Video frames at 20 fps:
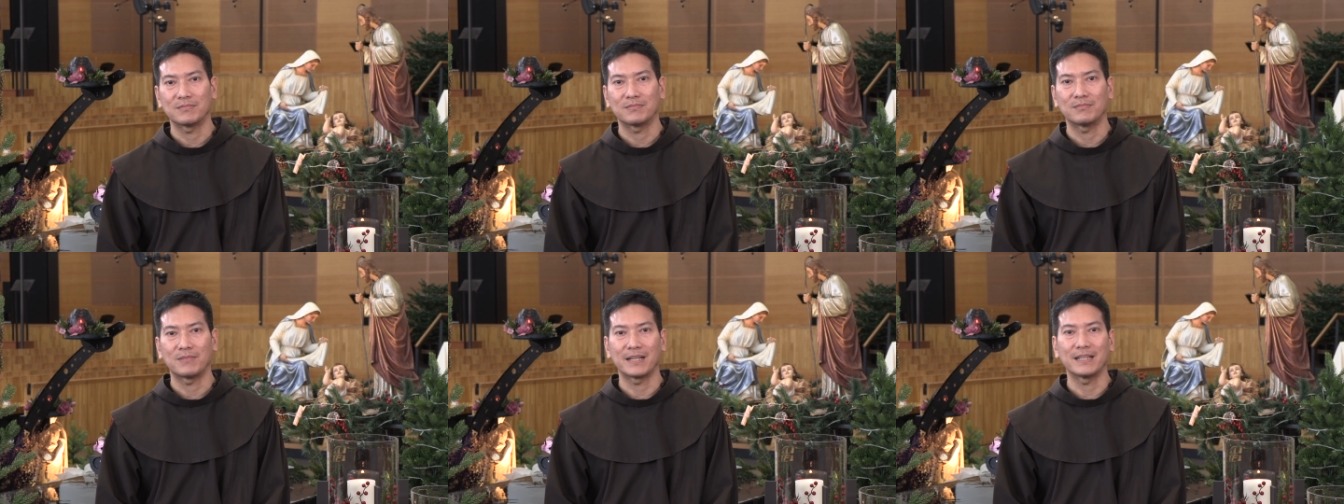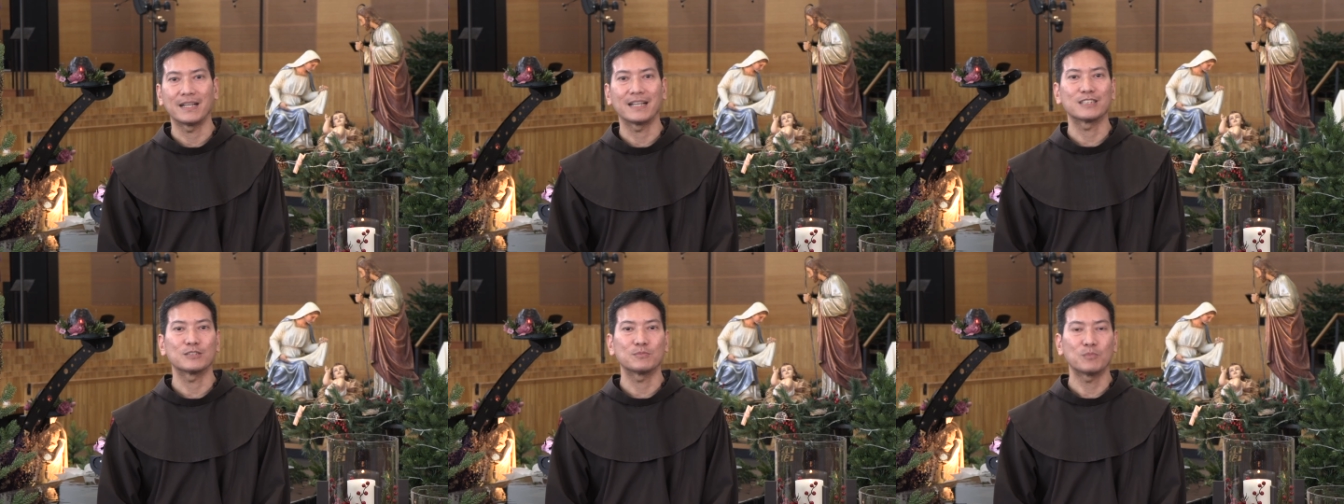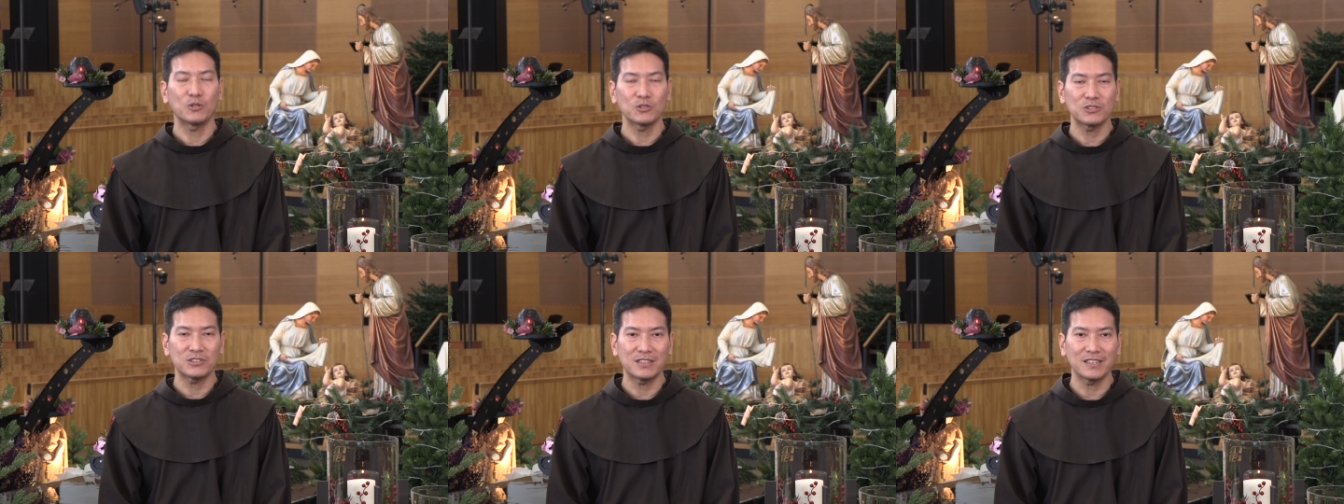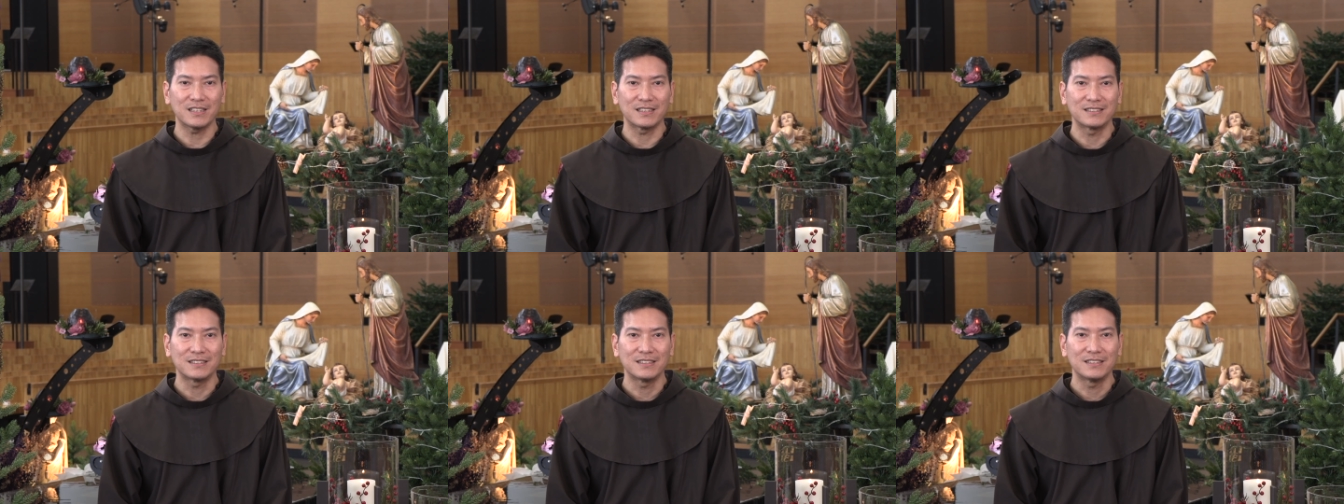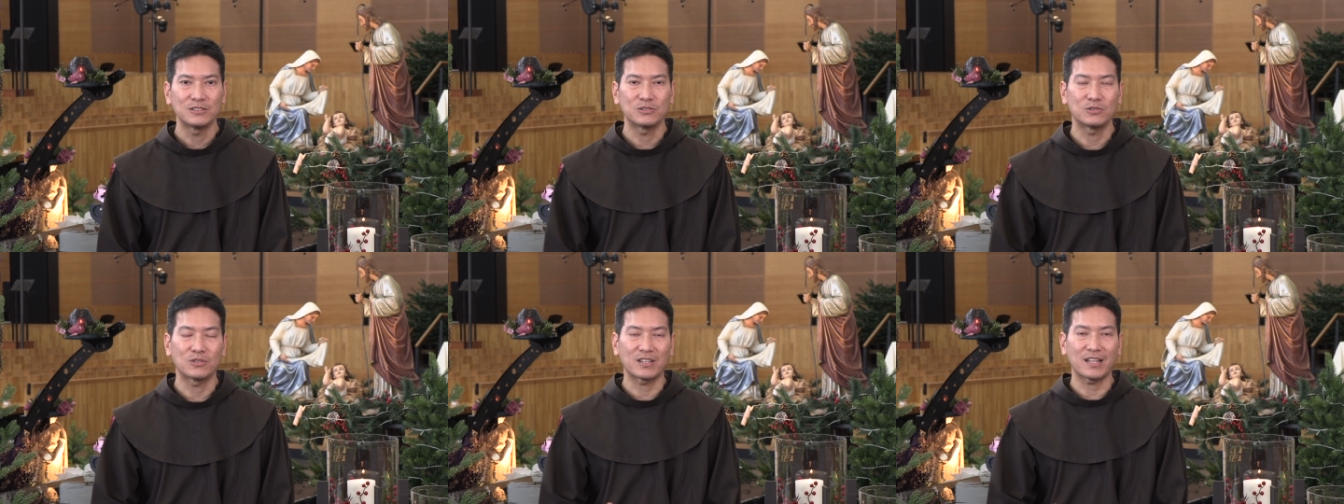my next posting
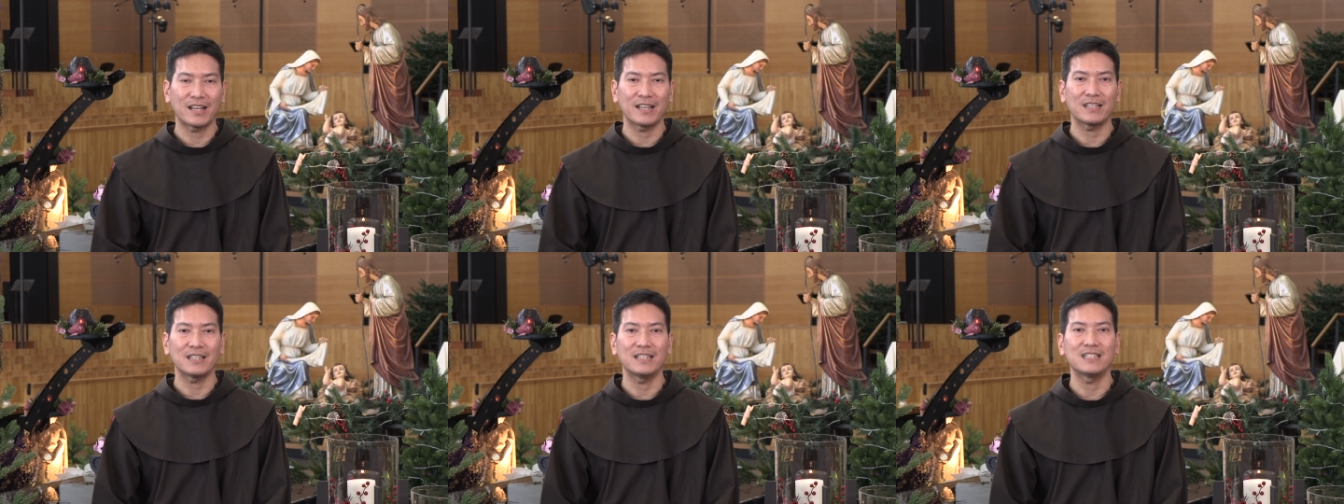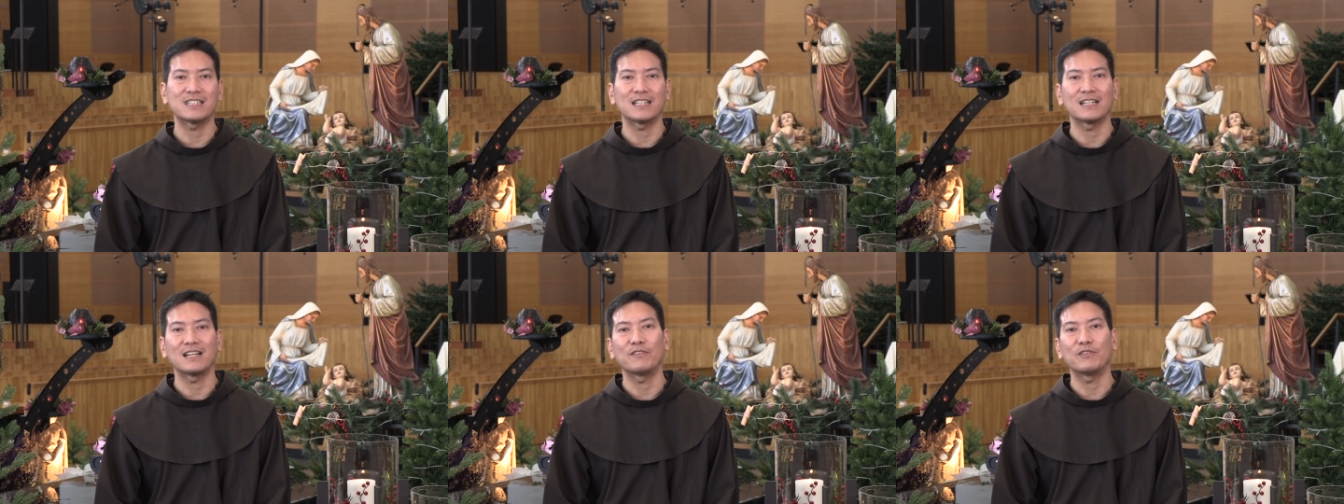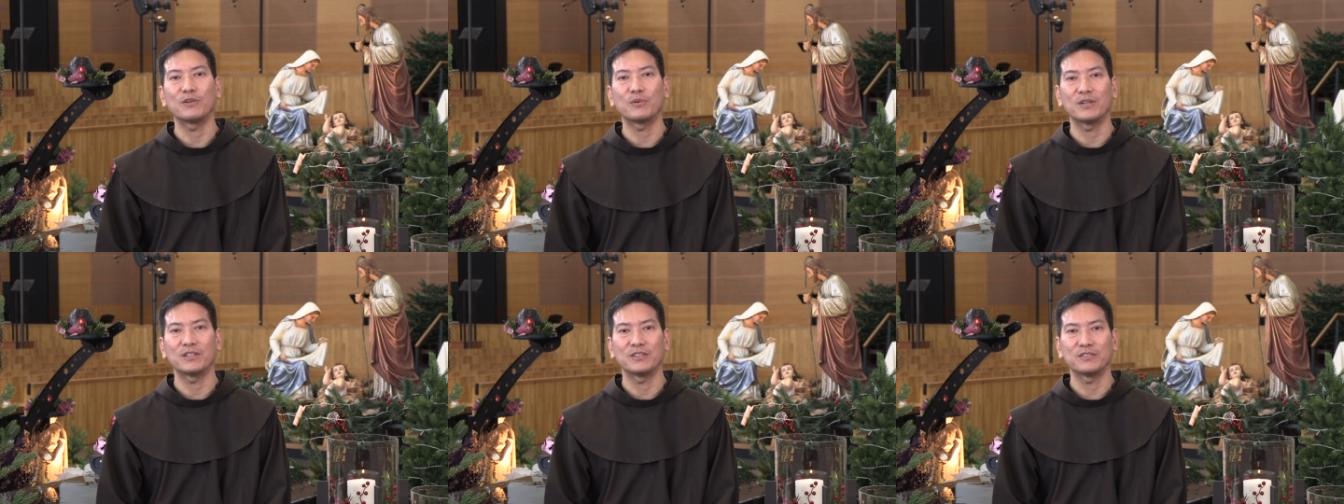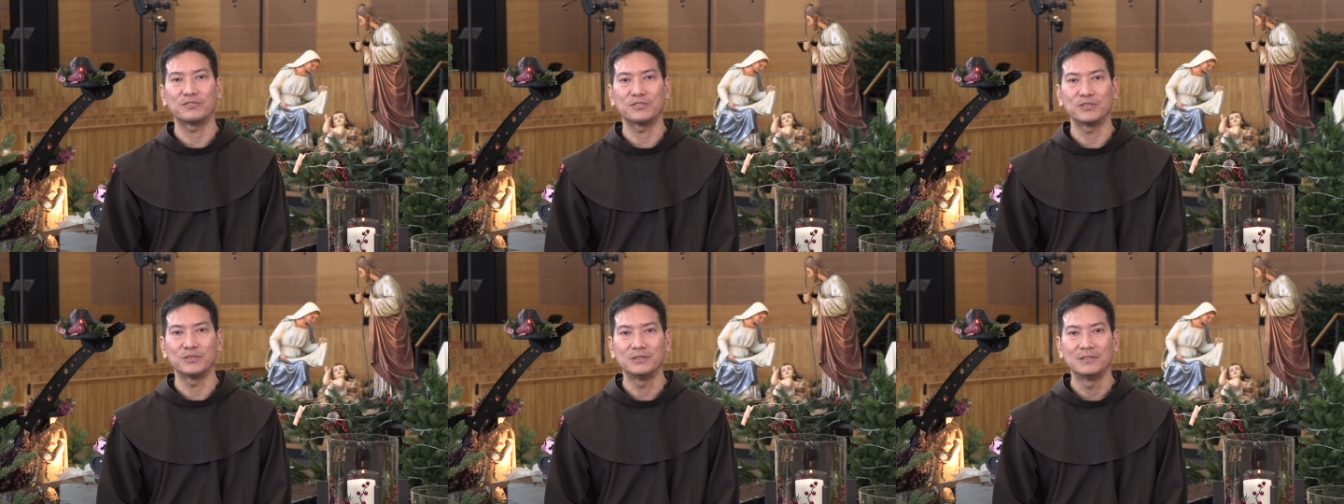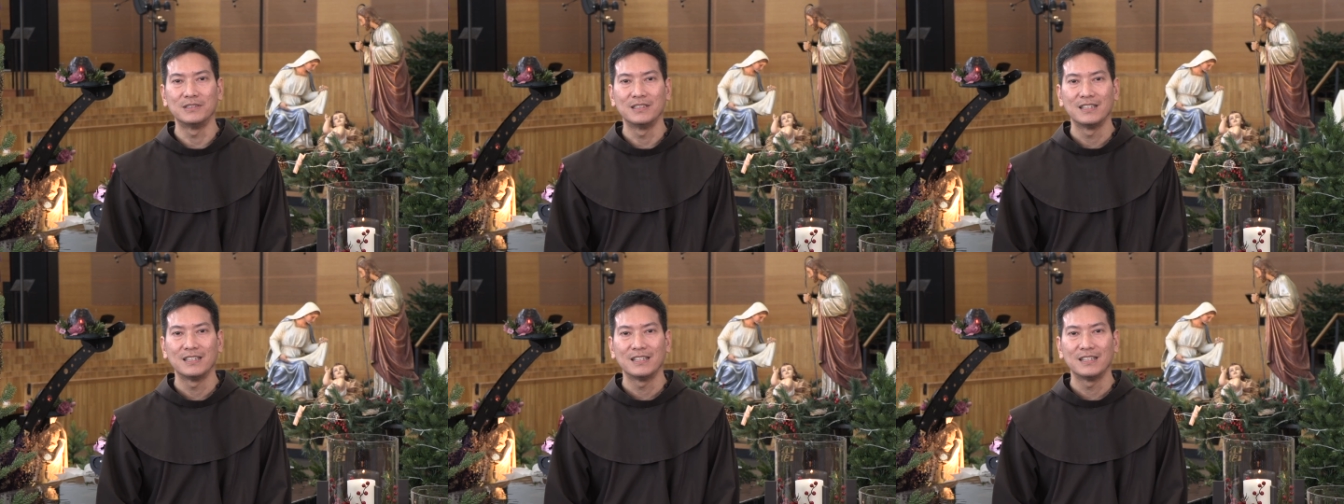to thank each and every one of you.